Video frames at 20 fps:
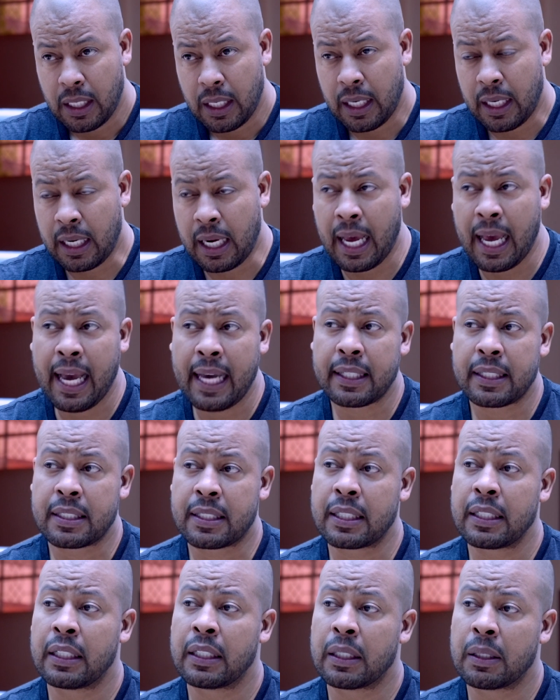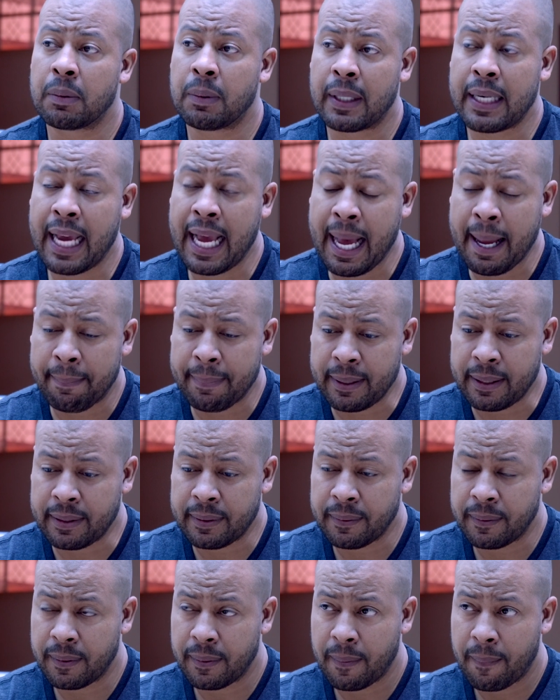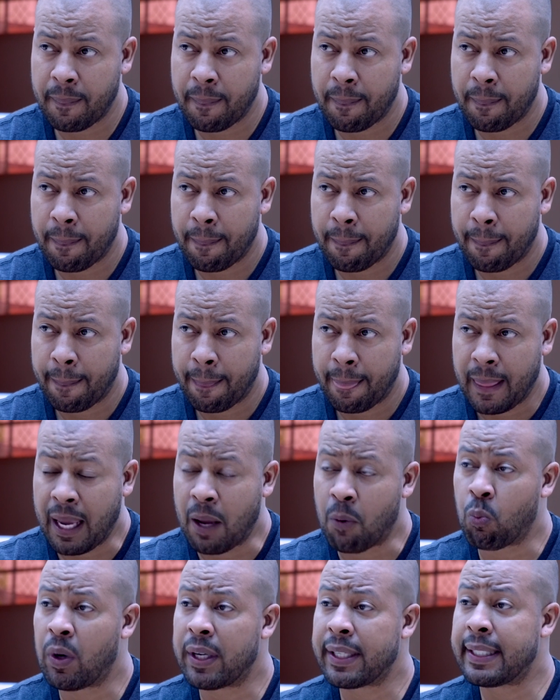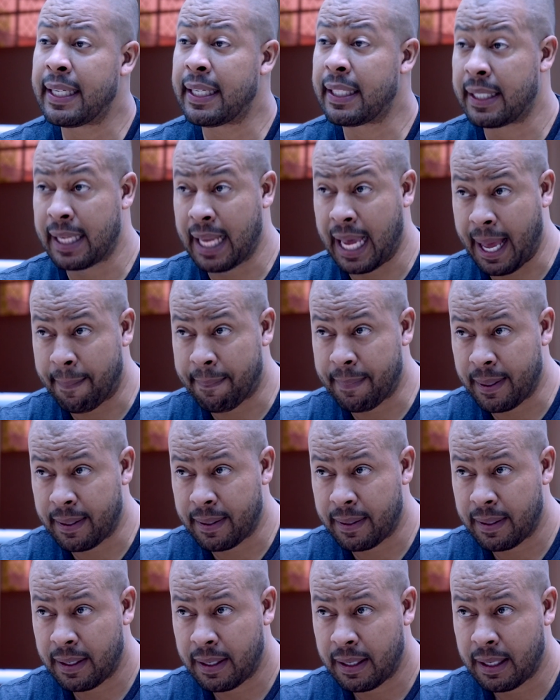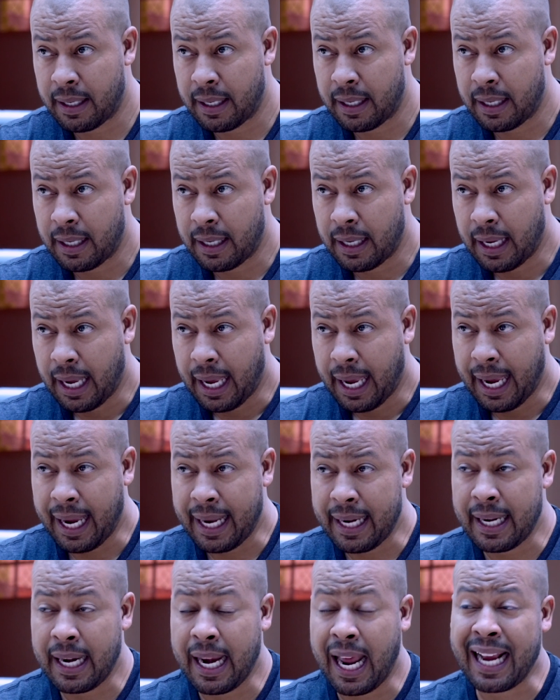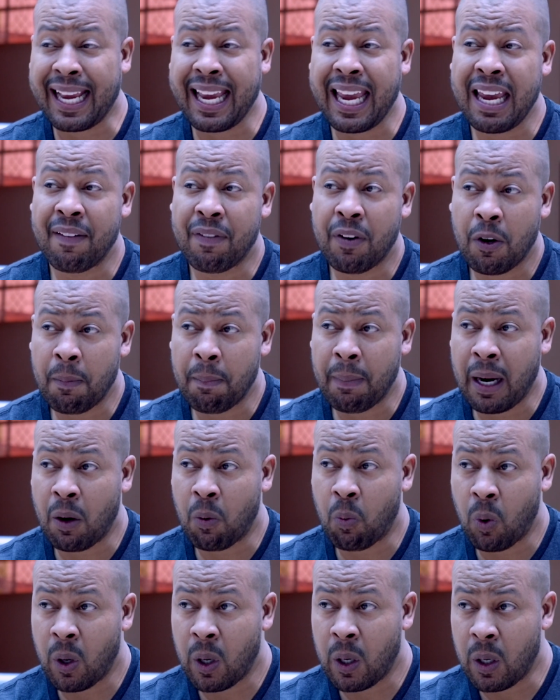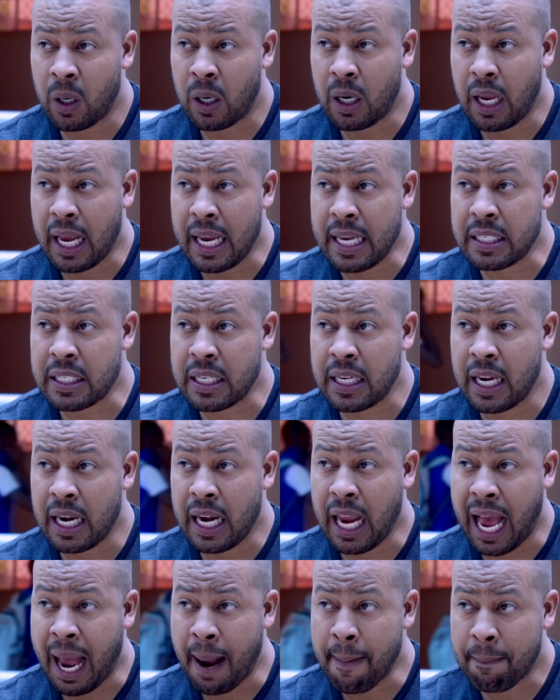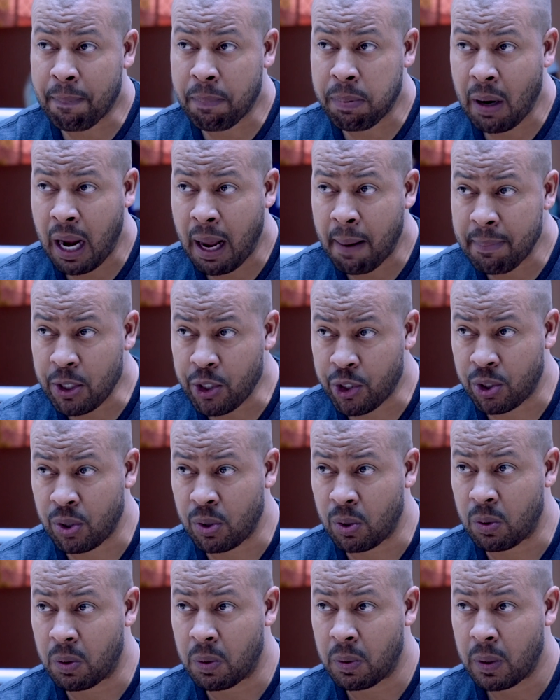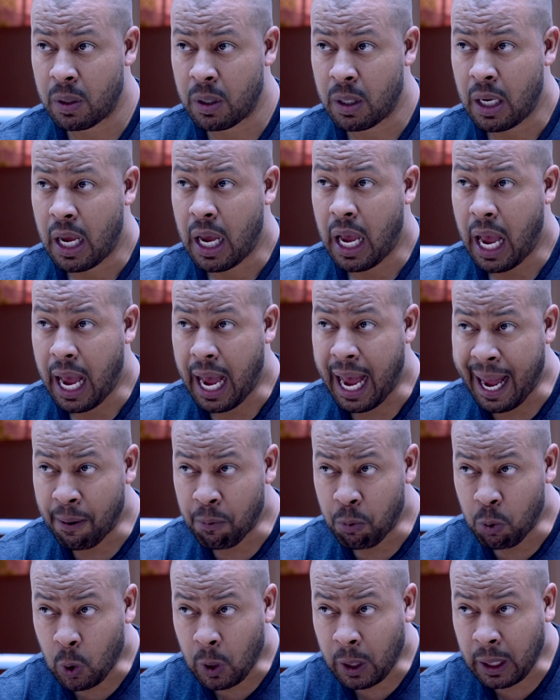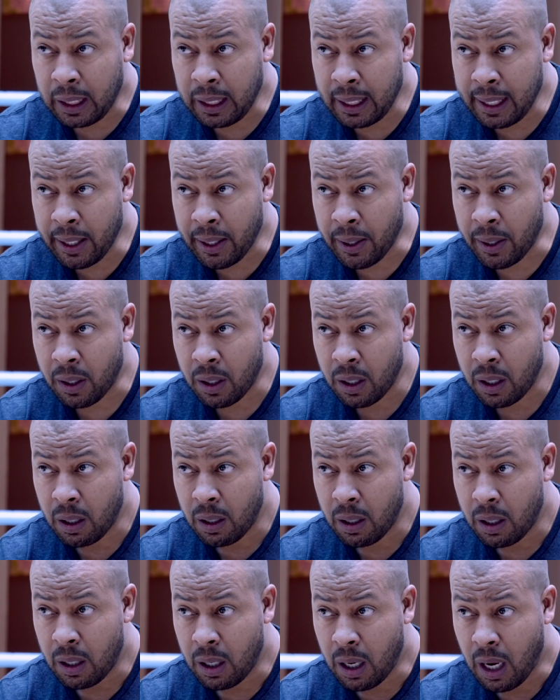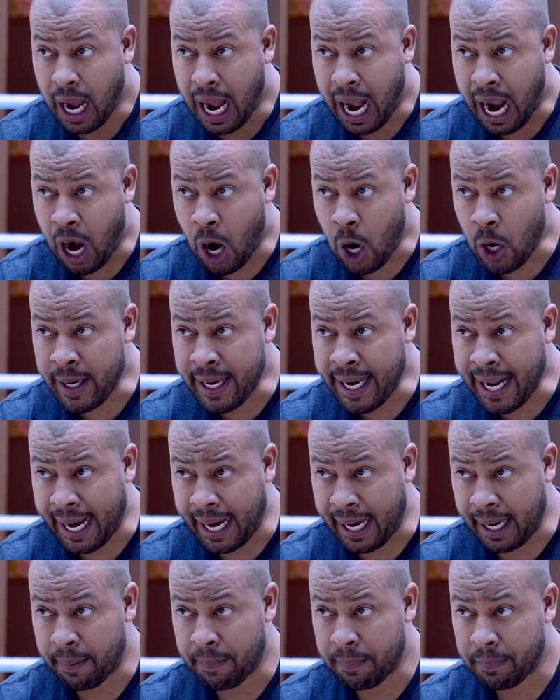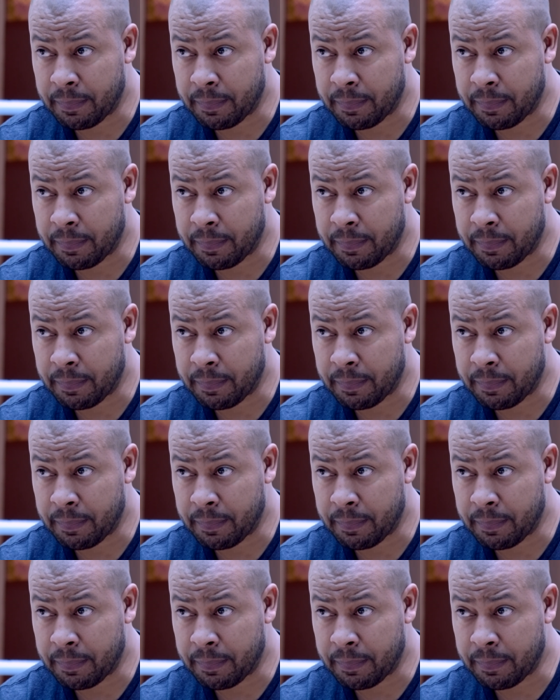And I had to tell her what happened and what didn't happen. And then I gave her my word. I said, I promise you, I will clear our name.